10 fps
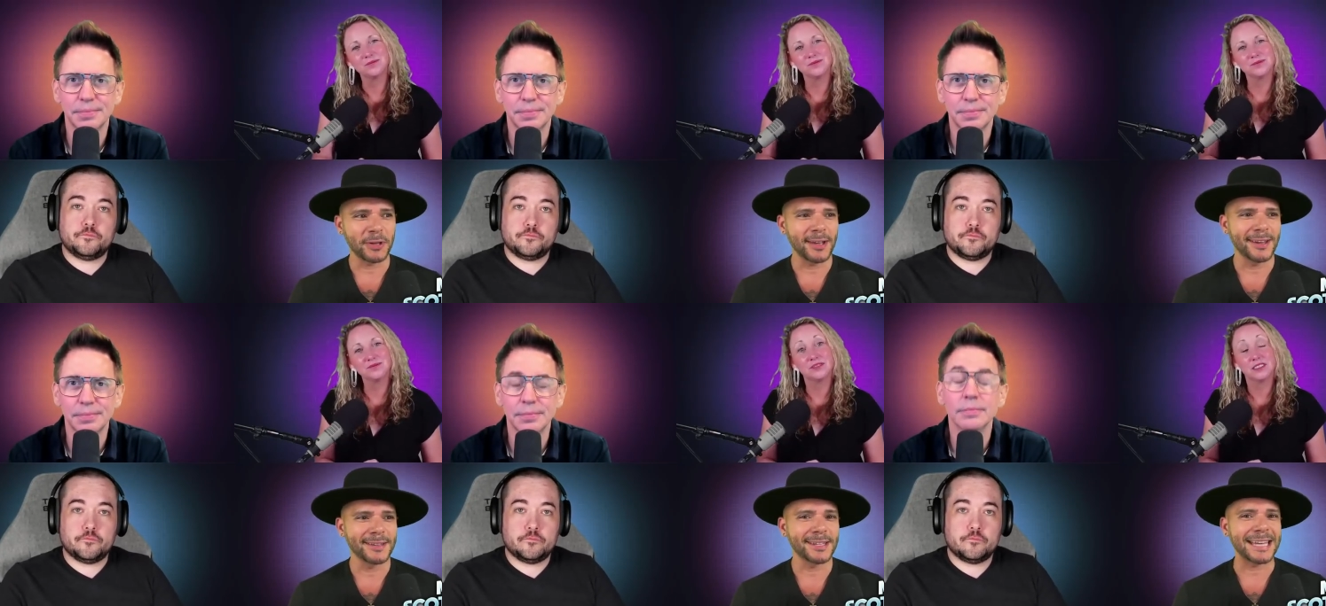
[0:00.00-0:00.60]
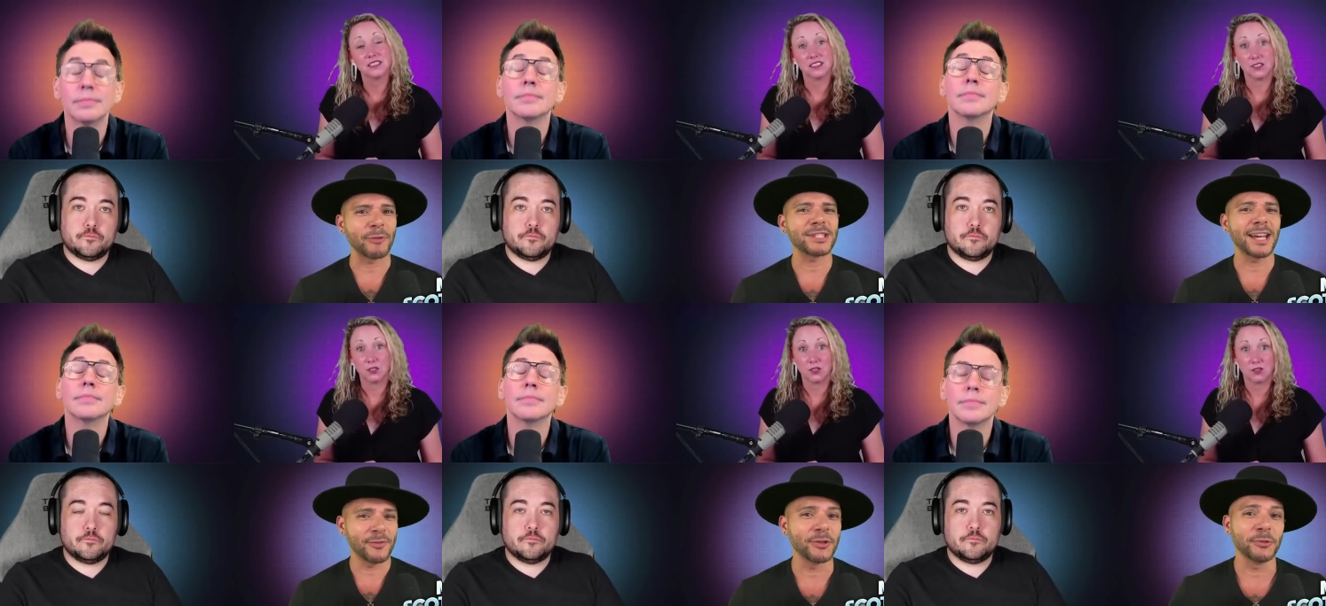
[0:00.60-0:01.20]
Speaker 1: realize it's
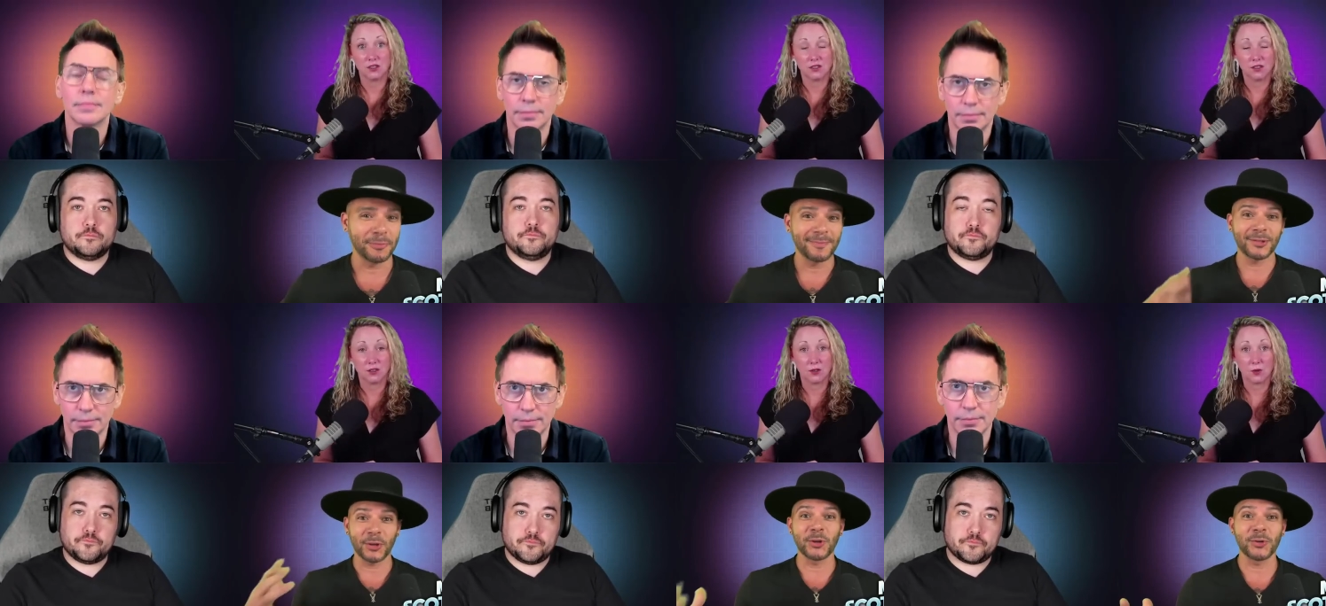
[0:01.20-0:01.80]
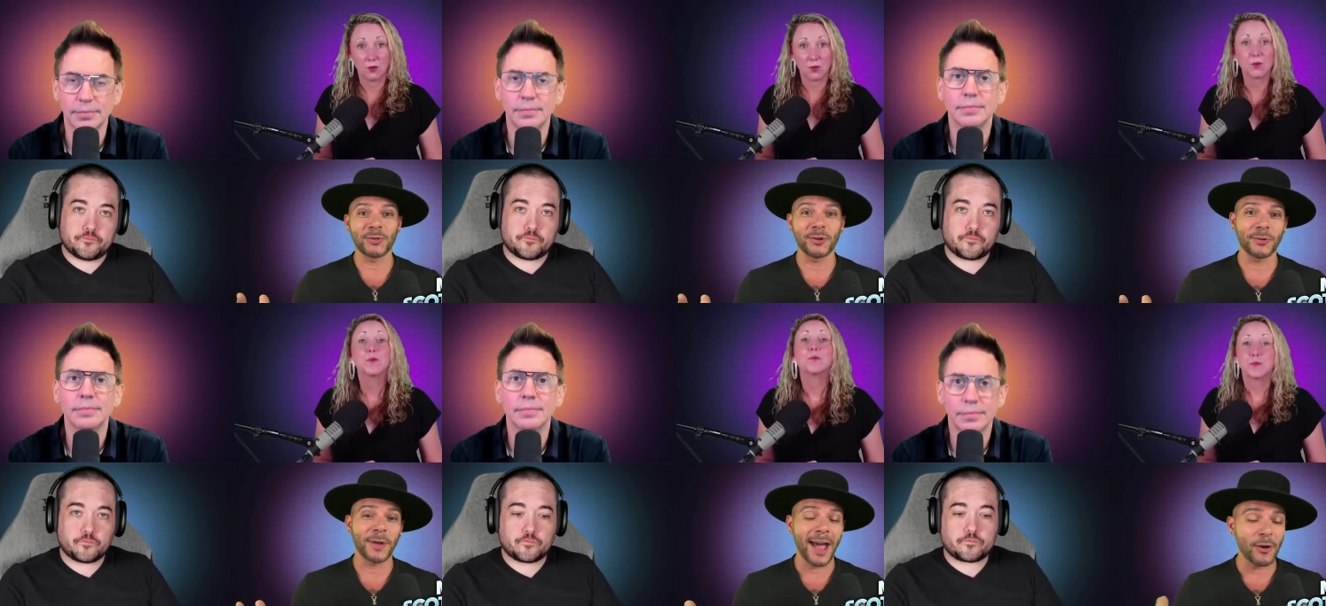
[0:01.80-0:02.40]
outside of you. So your mm-hmm.
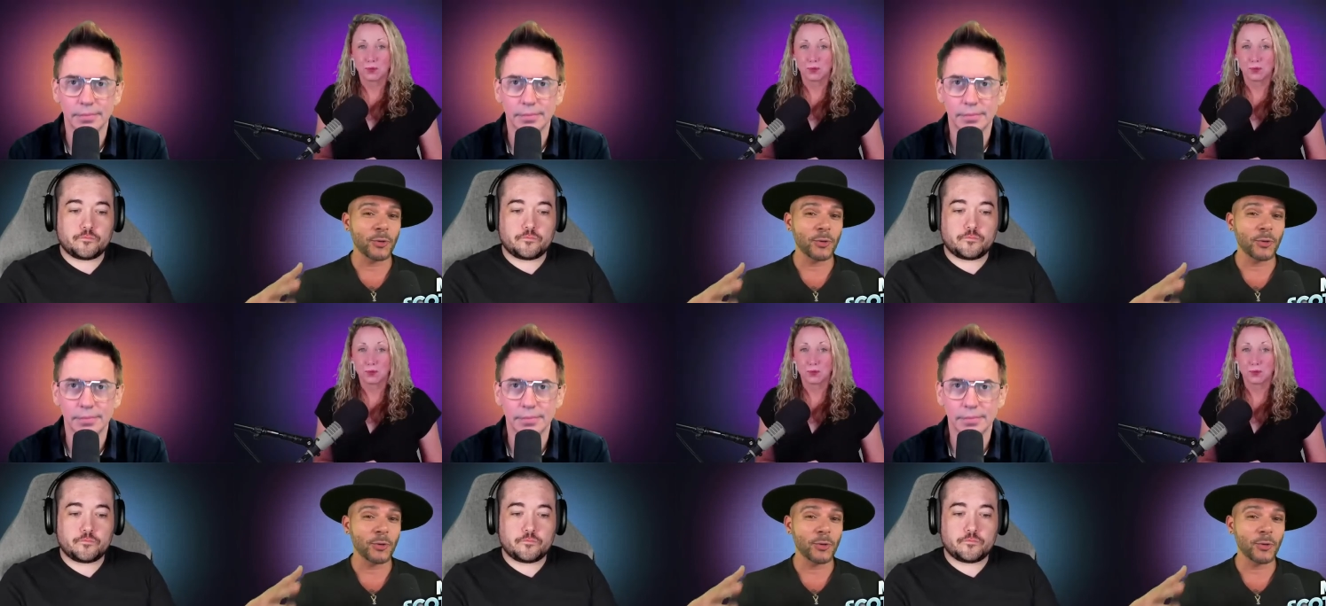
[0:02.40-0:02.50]
your